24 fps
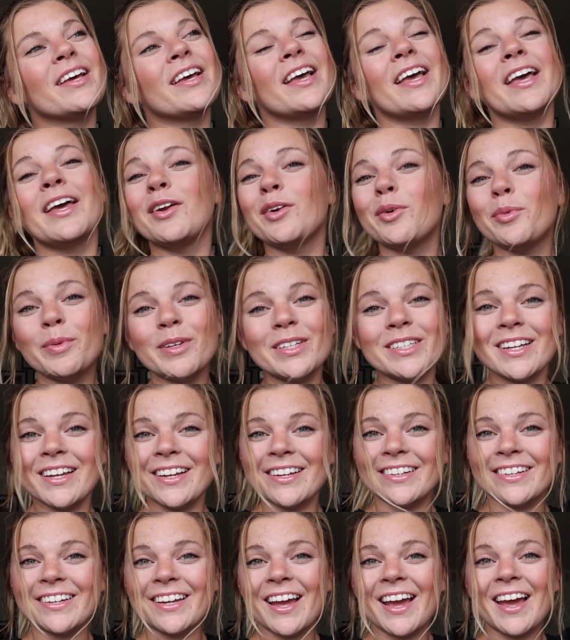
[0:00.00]
it'll be
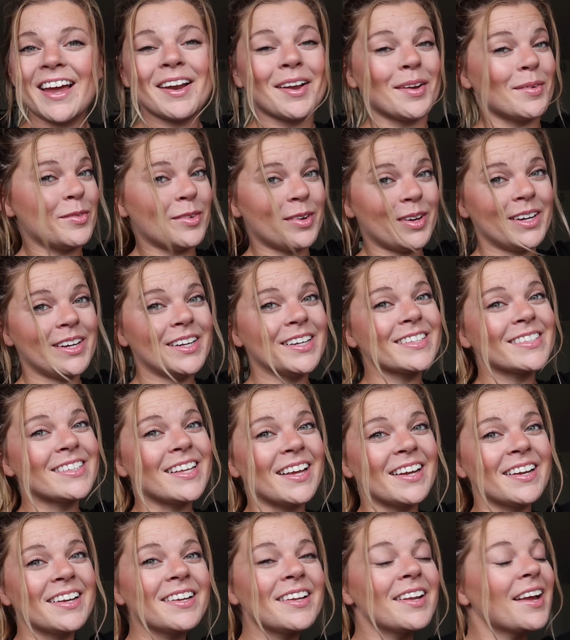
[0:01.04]
done and I'm very
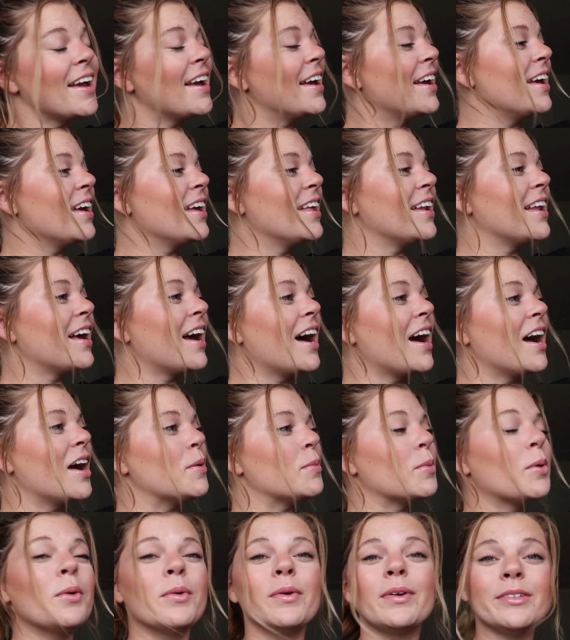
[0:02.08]
excited, and
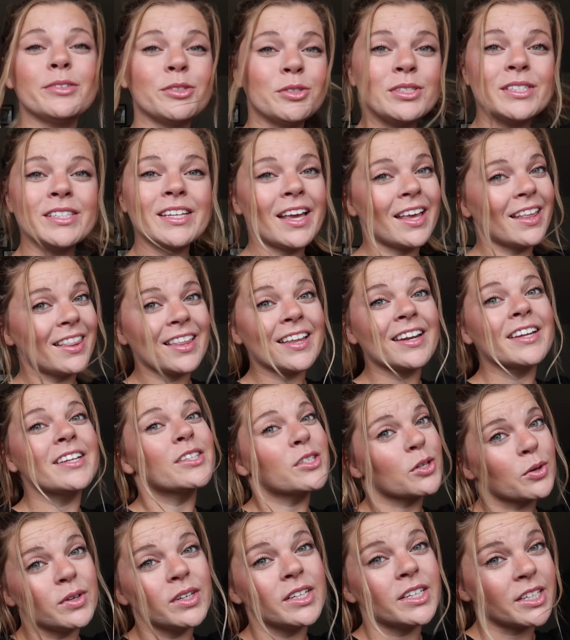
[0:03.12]
I'm going to say that
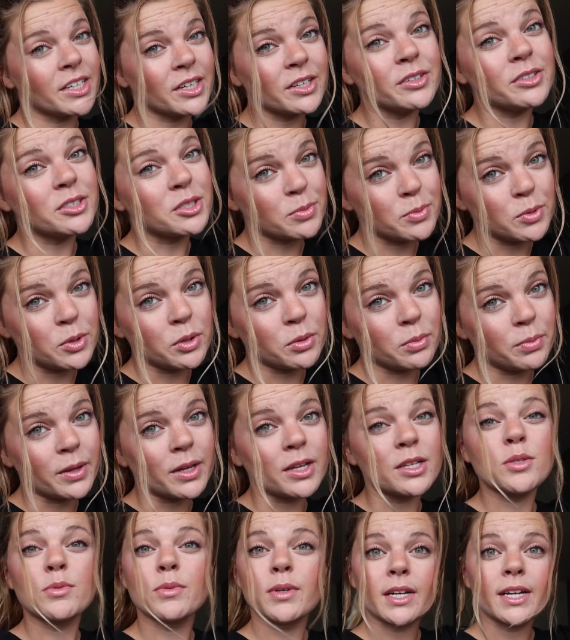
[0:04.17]
it's going to go smooth
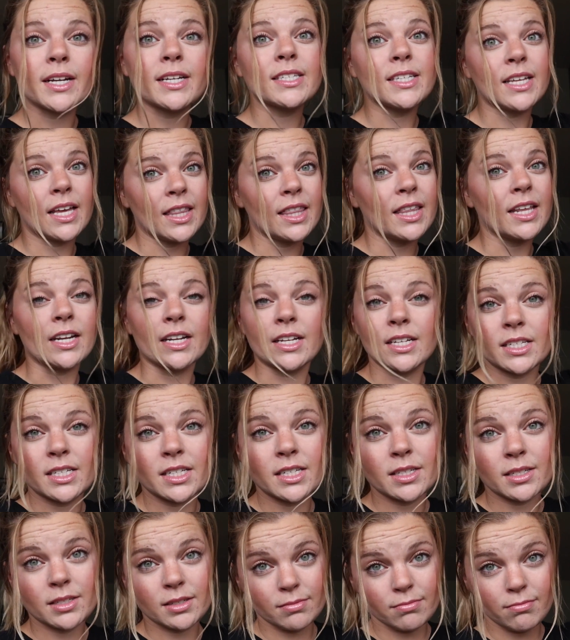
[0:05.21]
because when I say that it
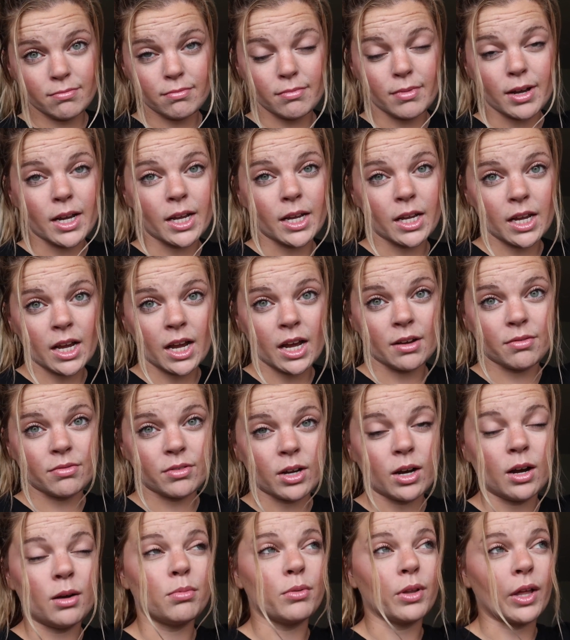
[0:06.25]
might have
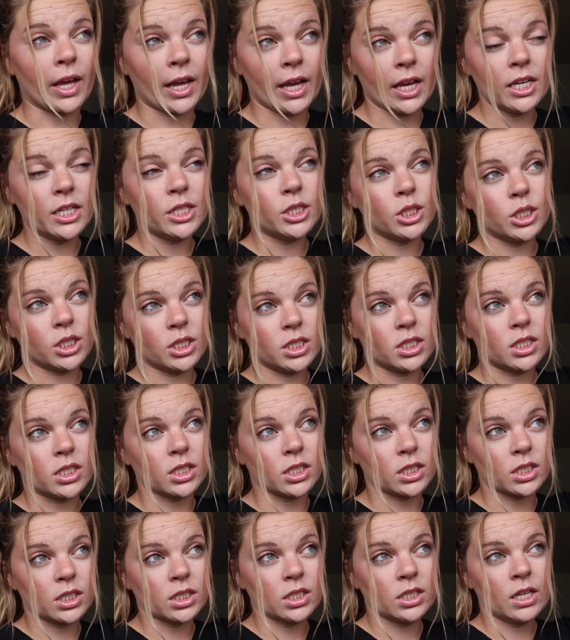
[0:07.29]

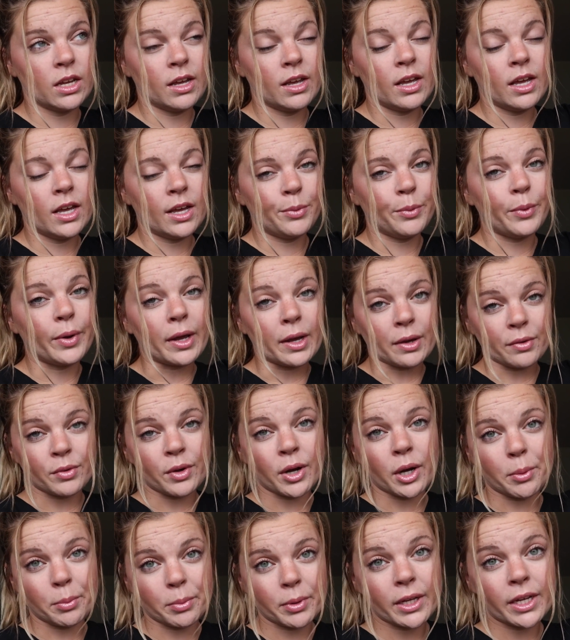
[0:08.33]
complications, we have
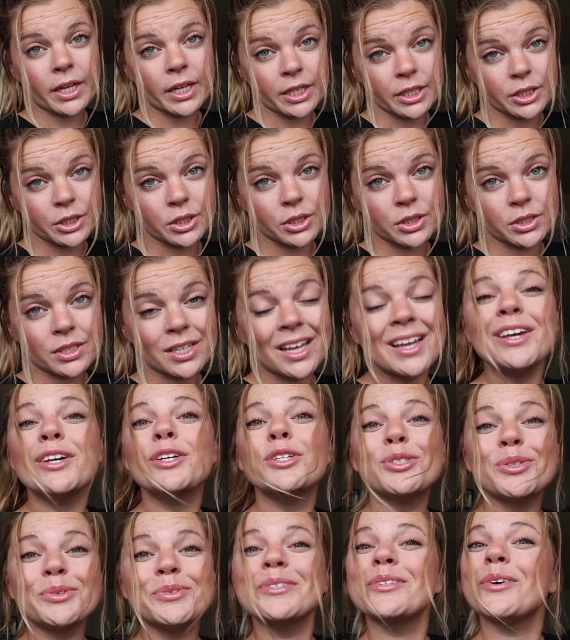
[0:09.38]
complications.
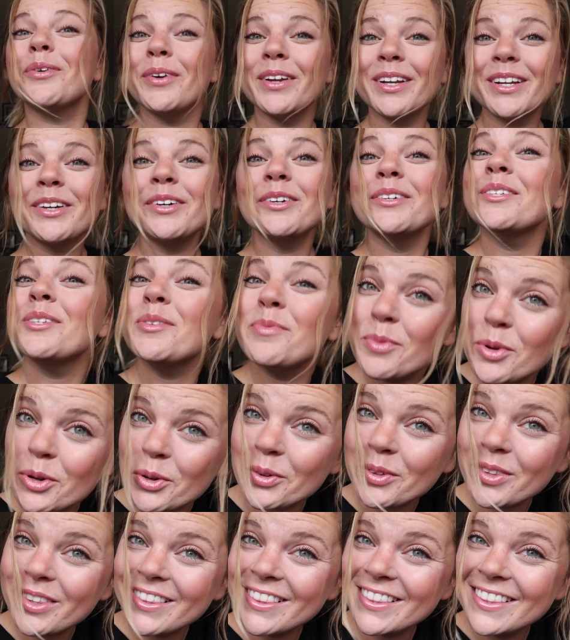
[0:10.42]
So it's going to go
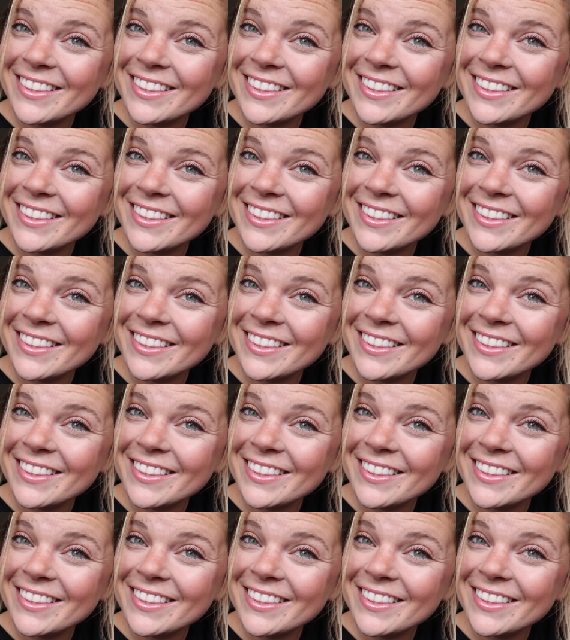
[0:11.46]
smooth